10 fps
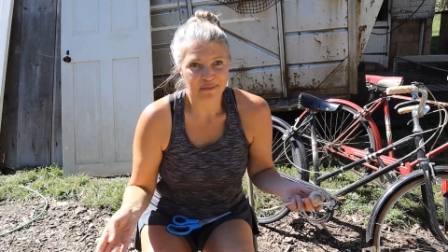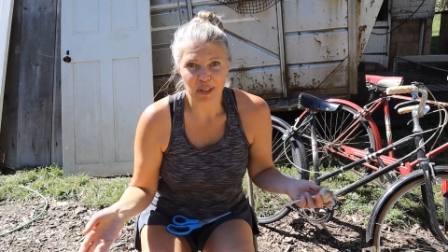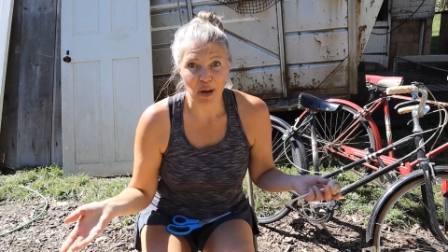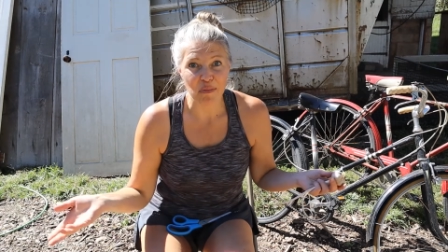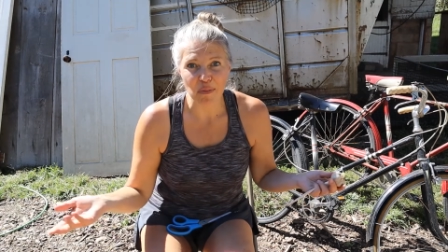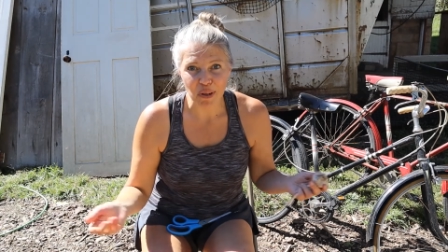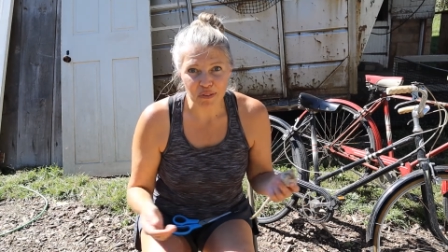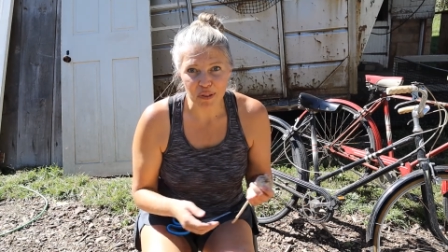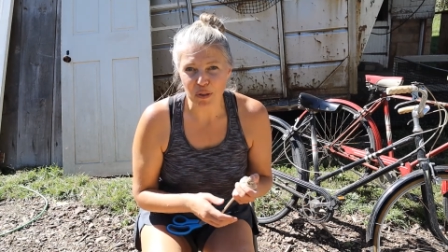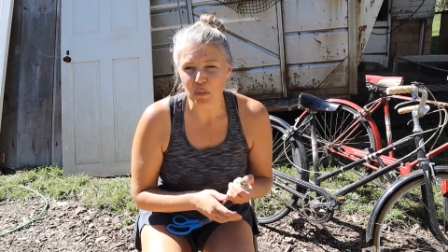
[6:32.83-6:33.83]
you know more
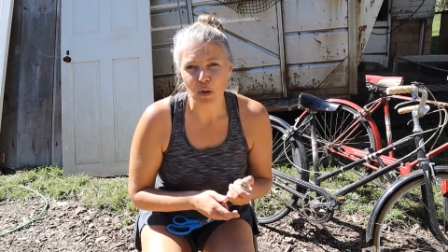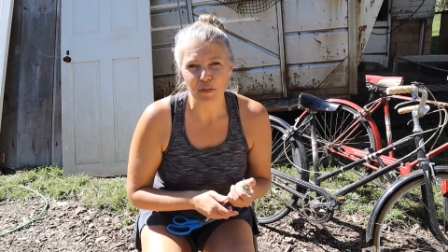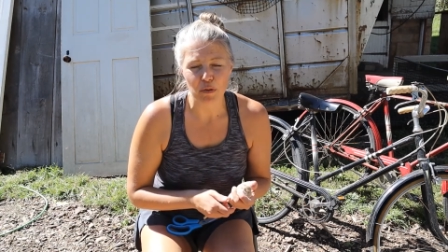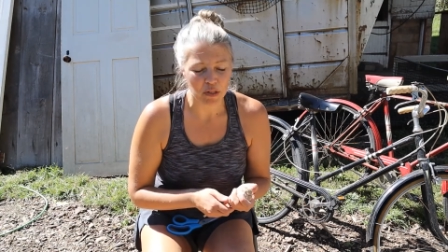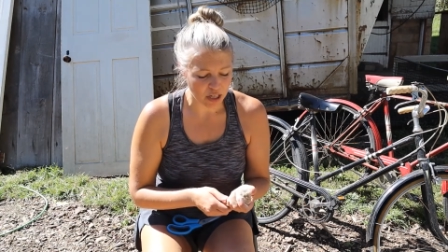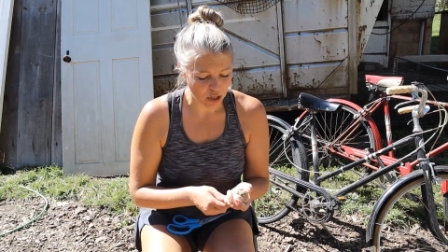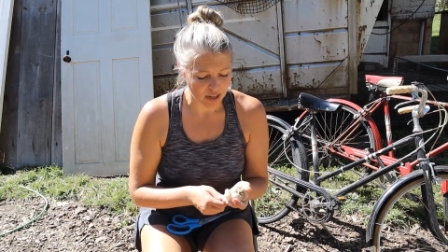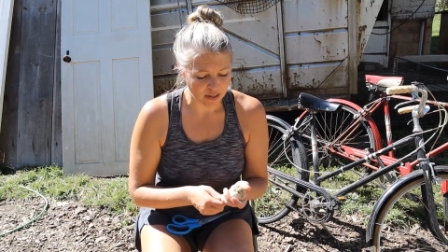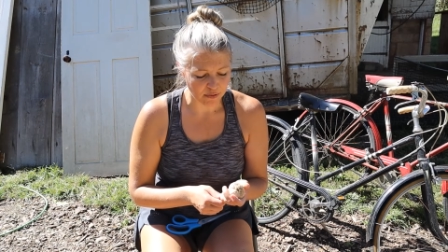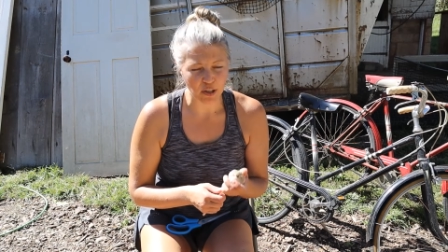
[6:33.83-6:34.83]
food, more food
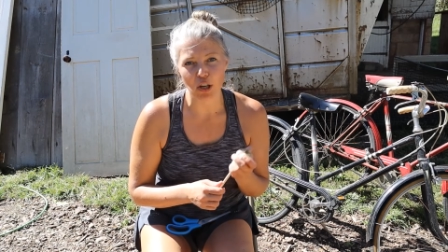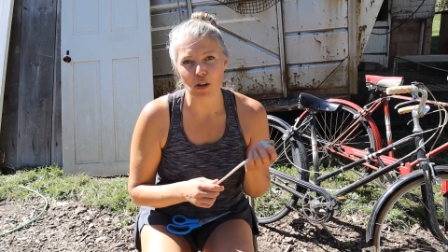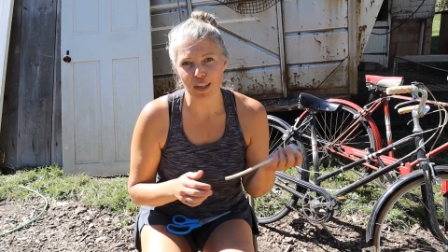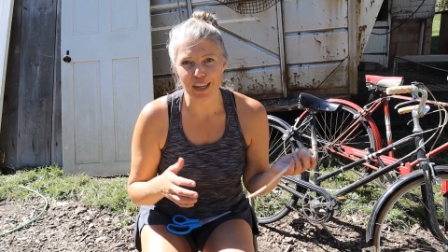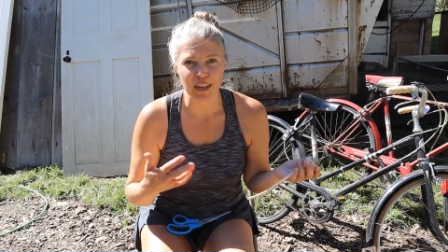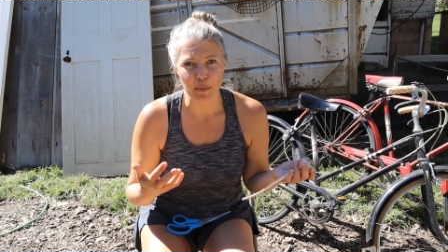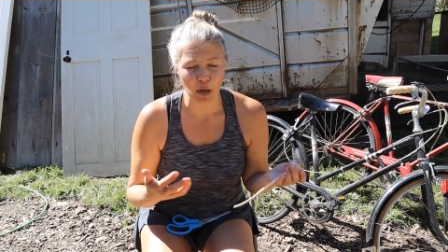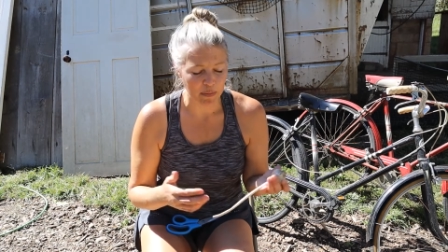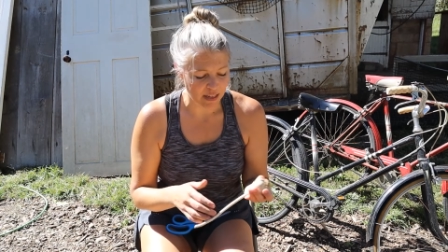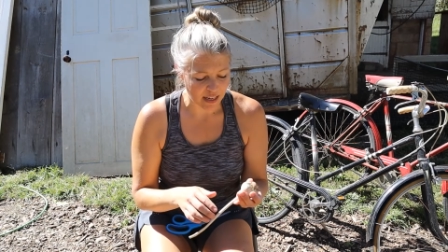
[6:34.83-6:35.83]
dishes for culinary
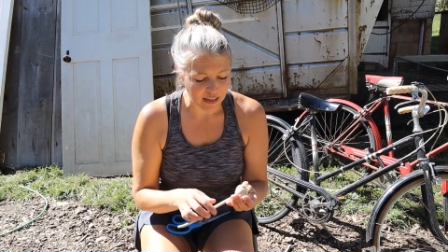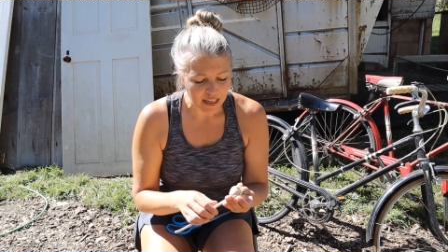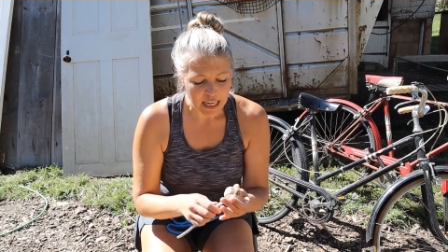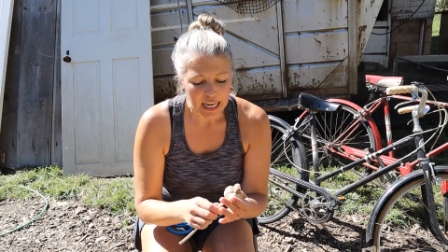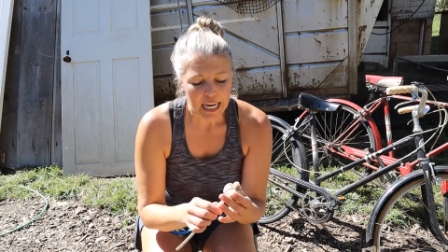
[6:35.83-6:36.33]
purposes.